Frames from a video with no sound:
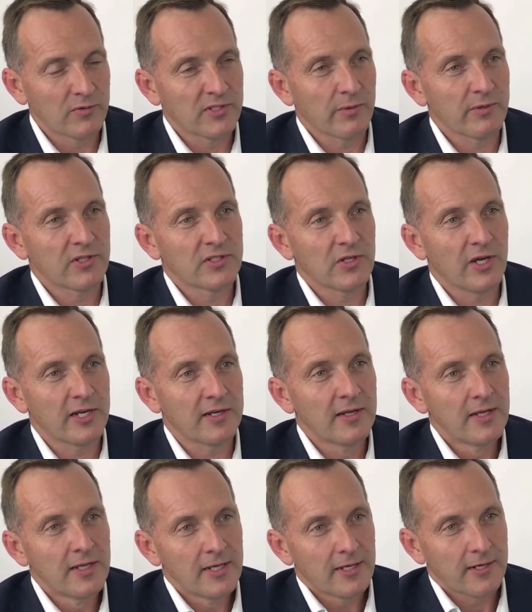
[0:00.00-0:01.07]
So we decided
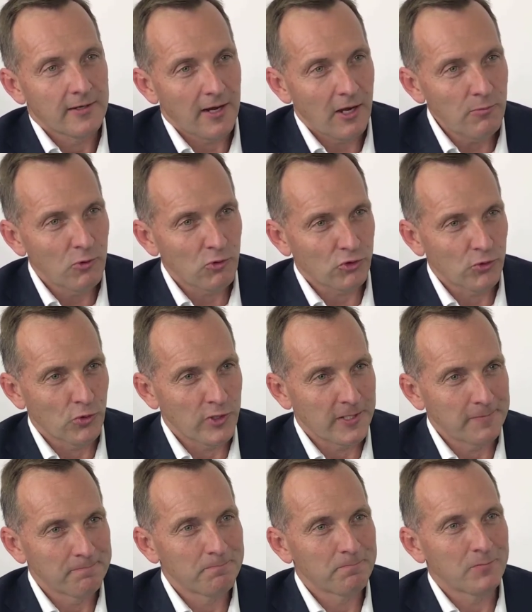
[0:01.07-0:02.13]
no more shorting,
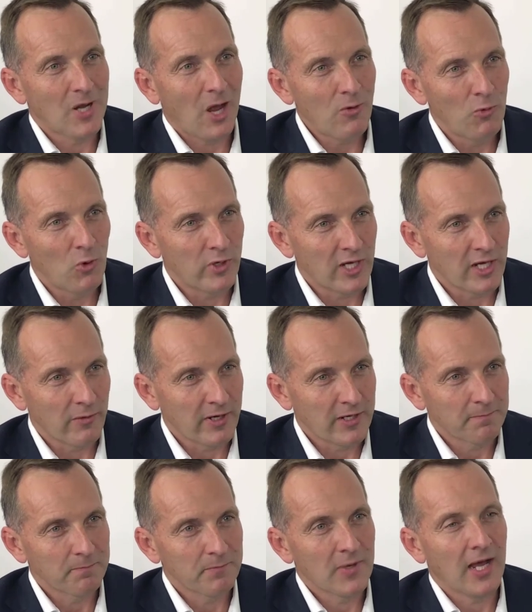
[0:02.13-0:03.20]
no more
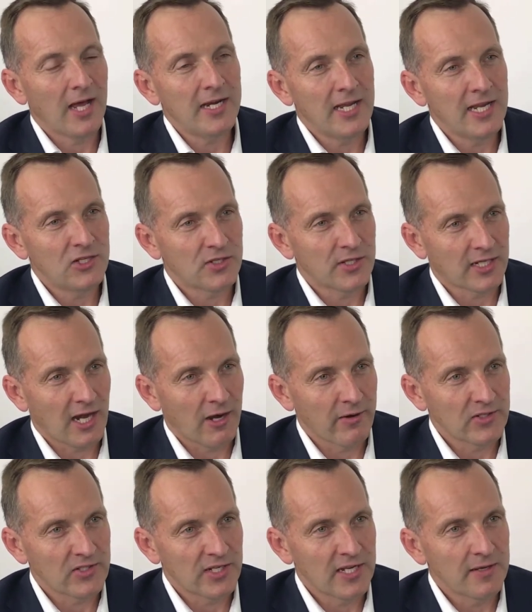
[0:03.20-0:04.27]
gearing, unhedge the
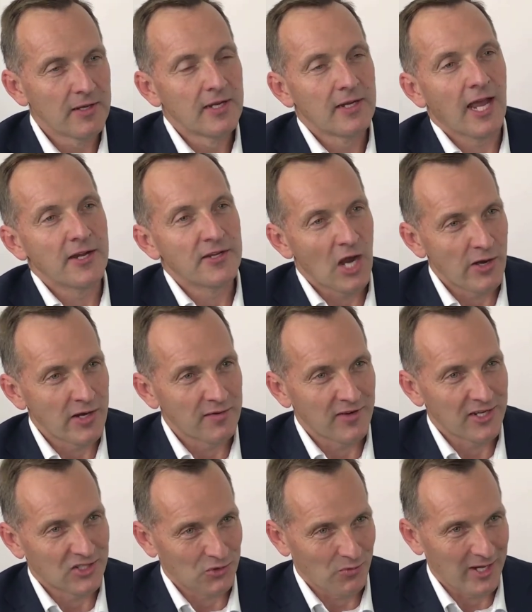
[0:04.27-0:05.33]
currency, and don't
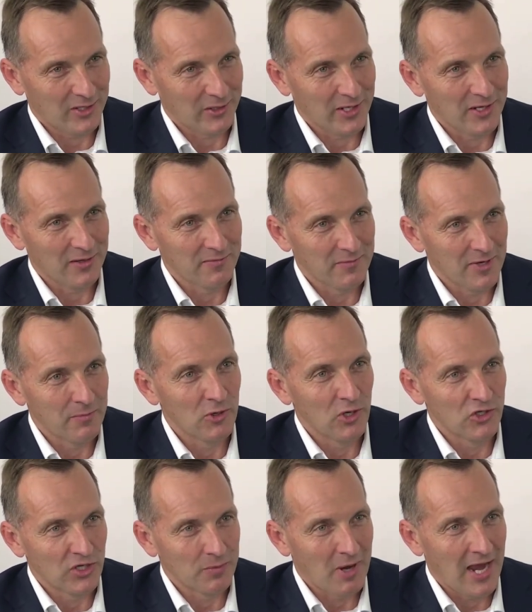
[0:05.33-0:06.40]
invest directly in
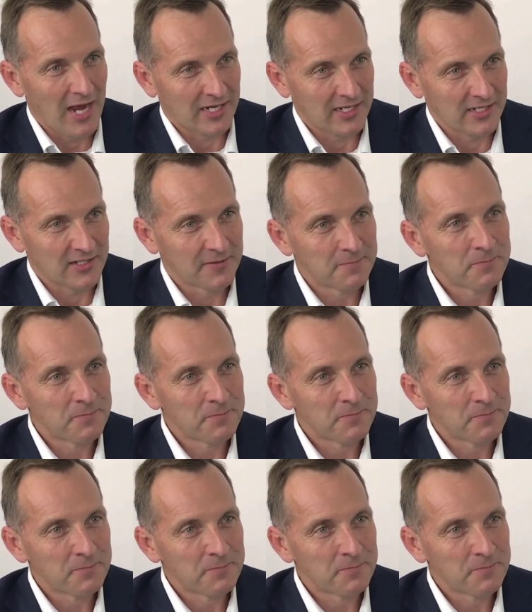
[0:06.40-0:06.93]
emerging markets.